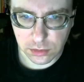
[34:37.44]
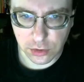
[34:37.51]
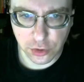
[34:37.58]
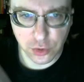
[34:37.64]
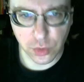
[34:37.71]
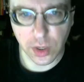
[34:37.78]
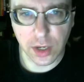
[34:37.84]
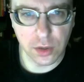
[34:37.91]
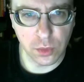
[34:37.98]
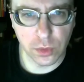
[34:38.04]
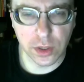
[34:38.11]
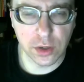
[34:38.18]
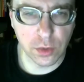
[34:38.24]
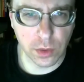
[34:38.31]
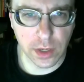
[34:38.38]
try to
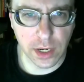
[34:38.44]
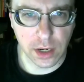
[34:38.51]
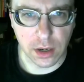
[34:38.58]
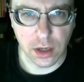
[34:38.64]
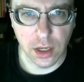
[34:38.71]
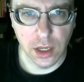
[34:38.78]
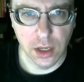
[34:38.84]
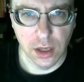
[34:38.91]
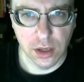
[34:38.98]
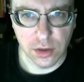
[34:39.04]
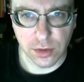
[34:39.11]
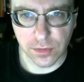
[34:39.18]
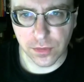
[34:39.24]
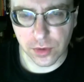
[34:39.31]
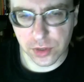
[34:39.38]
recreate
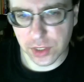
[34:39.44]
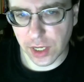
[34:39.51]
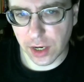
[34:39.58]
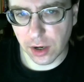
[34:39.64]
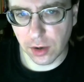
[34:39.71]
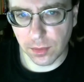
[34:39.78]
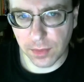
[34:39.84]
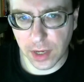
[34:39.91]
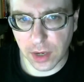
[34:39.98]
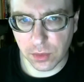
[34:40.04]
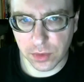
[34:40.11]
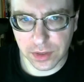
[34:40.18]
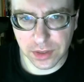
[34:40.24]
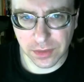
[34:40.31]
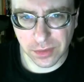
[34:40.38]
the first Iron Man
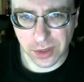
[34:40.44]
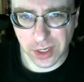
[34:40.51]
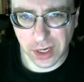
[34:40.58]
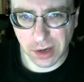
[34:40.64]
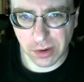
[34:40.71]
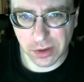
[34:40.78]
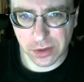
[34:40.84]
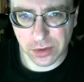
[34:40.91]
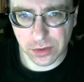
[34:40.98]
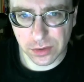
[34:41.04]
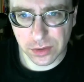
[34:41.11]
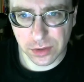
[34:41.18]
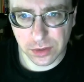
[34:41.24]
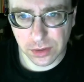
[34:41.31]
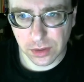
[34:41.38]
with different
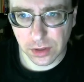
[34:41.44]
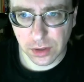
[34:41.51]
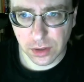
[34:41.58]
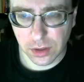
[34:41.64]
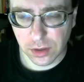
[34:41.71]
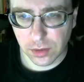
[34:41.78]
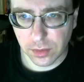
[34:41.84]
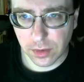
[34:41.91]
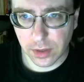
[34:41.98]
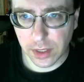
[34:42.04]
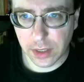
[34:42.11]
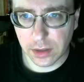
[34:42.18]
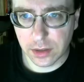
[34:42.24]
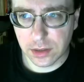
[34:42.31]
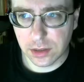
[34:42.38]
characters. Or hey,
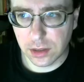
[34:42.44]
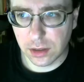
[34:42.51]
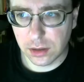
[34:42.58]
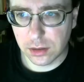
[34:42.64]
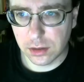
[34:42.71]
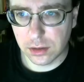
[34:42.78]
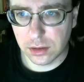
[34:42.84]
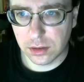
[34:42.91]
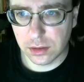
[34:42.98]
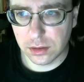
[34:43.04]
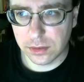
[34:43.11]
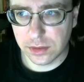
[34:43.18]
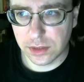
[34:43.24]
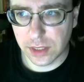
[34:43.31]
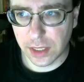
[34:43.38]
let's get a uh,
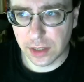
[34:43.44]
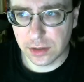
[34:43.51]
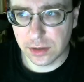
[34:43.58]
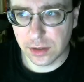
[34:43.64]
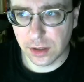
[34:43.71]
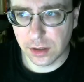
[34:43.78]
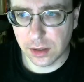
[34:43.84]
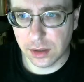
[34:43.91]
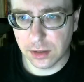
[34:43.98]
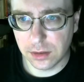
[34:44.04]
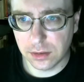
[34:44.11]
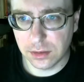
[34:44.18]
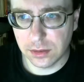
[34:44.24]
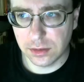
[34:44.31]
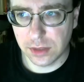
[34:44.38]
sass
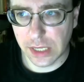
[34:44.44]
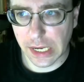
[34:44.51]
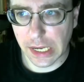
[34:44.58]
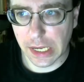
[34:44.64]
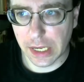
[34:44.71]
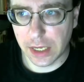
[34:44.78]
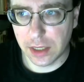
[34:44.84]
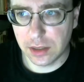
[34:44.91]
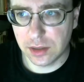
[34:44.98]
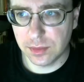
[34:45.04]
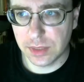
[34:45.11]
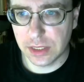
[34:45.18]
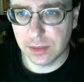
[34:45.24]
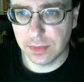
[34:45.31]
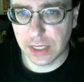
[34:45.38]
talking guy to
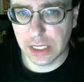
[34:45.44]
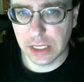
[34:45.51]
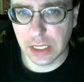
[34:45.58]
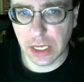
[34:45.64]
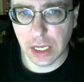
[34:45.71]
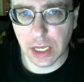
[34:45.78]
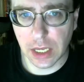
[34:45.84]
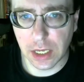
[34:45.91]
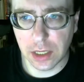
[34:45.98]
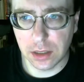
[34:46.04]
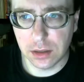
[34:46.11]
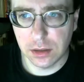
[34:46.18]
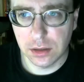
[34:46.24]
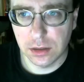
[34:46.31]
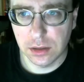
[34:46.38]
be the main guy,
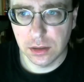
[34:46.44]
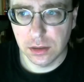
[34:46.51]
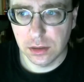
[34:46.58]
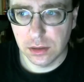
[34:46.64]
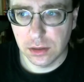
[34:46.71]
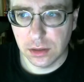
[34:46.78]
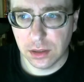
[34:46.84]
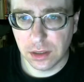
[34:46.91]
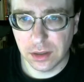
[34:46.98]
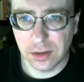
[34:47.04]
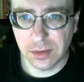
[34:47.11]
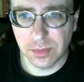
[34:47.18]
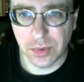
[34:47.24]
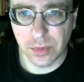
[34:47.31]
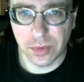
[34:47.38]
and
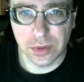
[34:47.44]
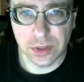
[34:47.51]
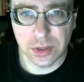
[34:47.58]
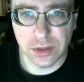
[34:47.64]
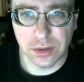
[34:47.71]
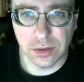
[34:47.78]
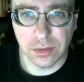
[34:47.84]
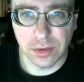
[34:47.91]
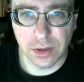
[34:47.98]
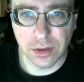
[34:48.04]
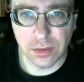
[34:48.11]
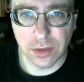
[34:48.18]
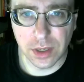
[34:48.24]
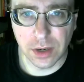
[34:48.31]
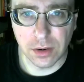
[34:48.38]
then but we'll just do it with other
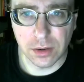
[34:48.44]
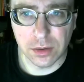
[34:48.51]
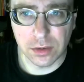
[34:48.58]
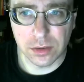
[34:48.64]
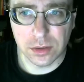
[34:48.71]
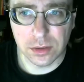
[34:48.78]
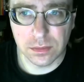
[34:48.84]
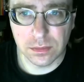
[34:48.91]
characters.